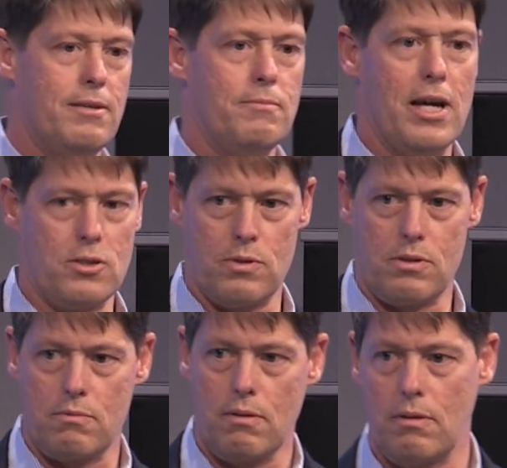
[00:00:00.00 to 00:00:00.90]
as
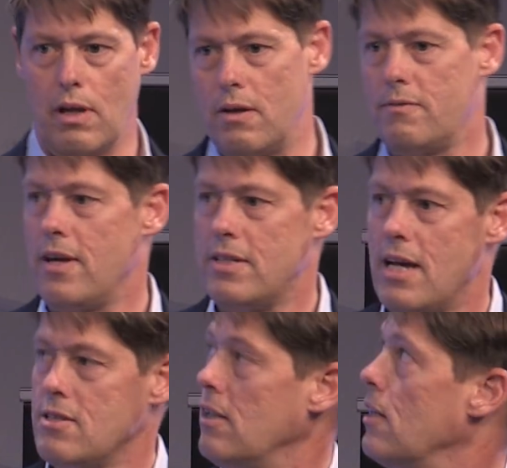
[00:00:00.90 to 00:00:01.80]
was
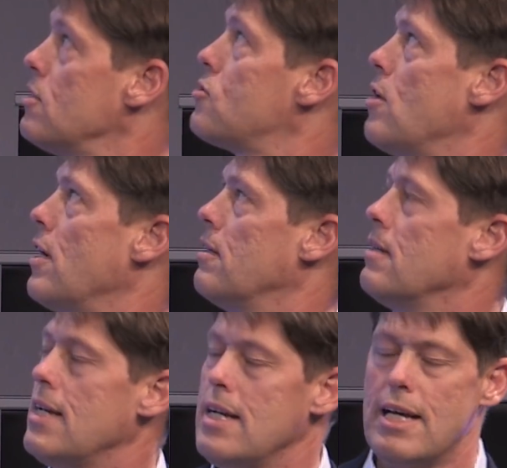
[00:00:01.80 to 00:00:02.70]
fantastically illustrated.
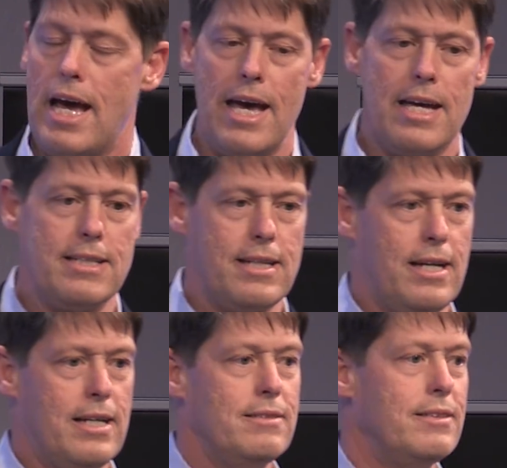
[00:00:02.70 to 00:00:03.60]

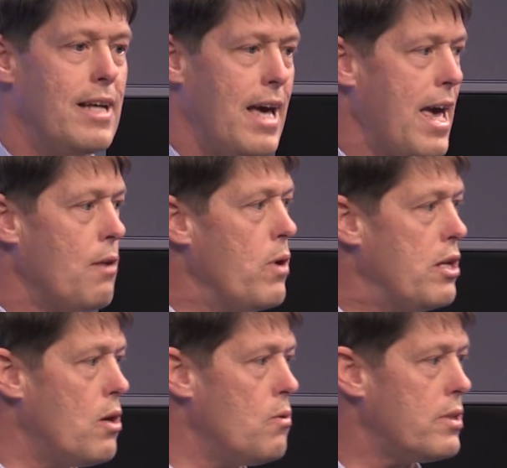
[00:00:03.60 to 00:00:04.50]
And we
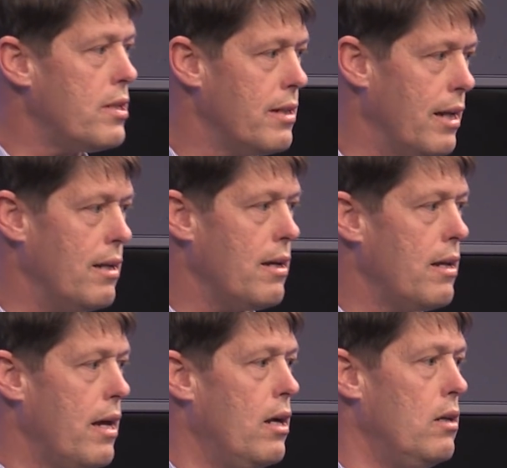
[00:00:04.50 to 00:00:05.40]
don't,
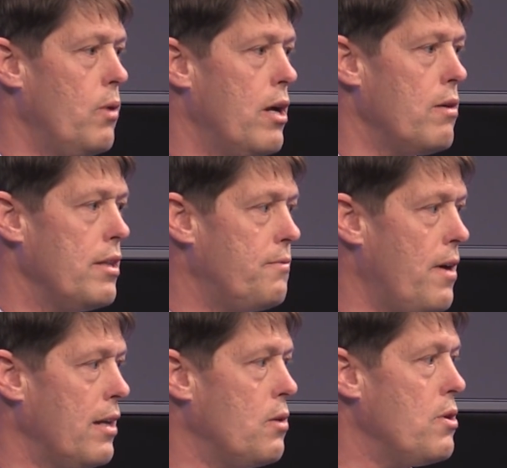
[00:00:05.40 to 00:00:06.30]
and I'll reiterate the
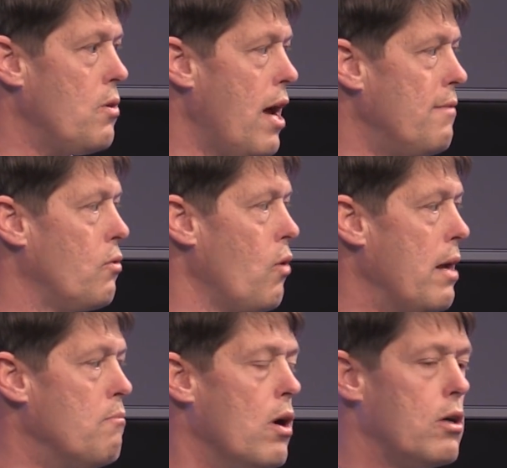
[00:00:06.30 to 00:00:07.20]
fact that we don't have
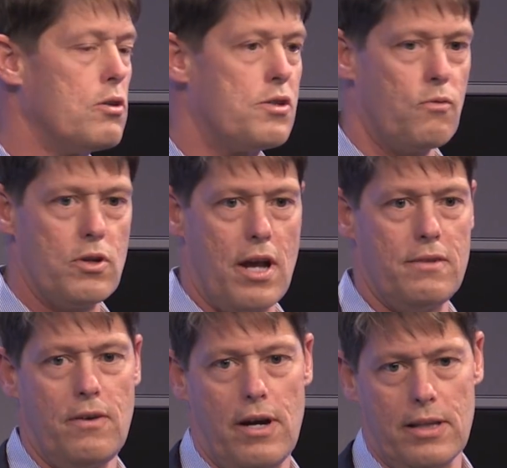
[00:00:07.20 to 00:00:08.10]
great markers for
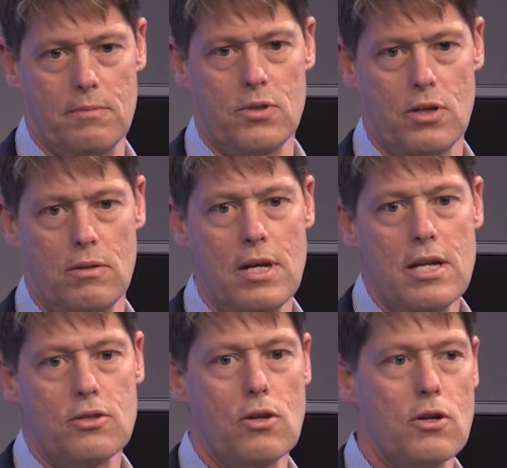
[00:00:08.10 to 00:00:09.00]
identifying them. So
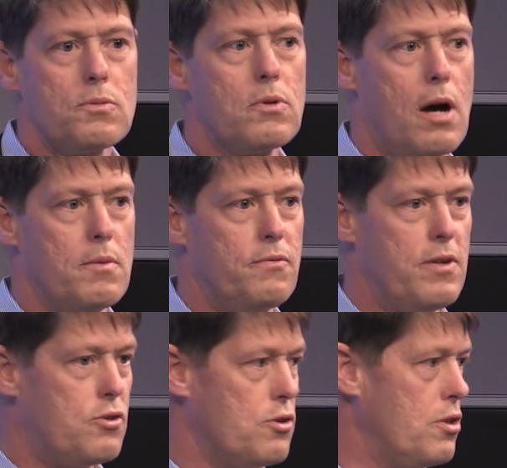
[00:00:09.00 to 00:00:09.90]
there are some common
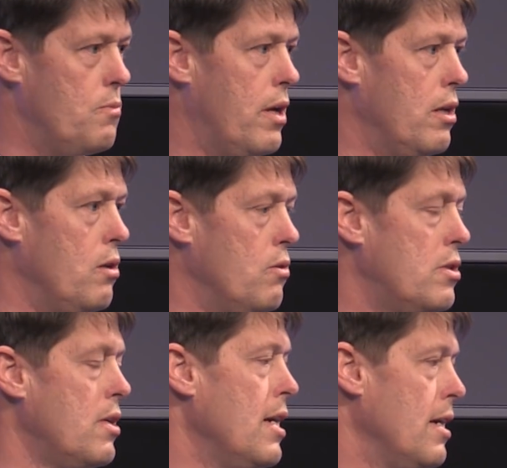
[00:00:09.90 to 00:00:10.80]
features that we can
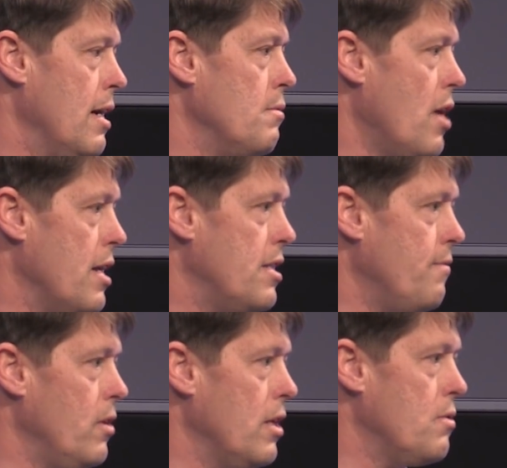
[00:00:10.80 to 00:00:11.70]
use
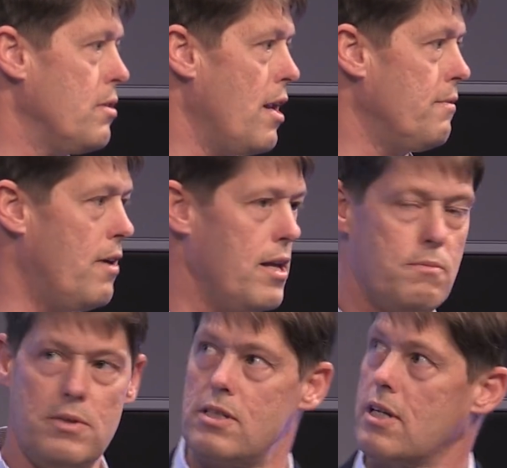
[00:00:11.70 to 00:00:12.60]
scientifically to identify them
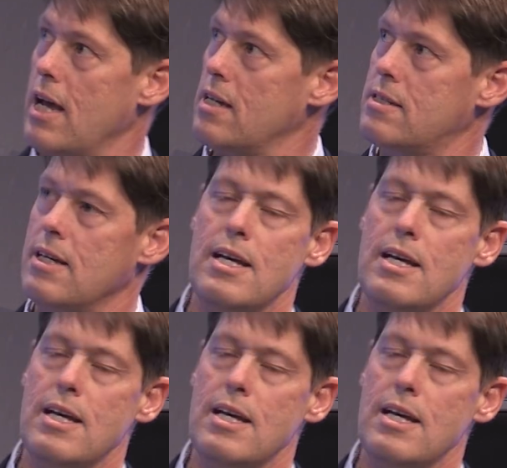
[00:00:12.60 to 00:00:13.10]
in this case.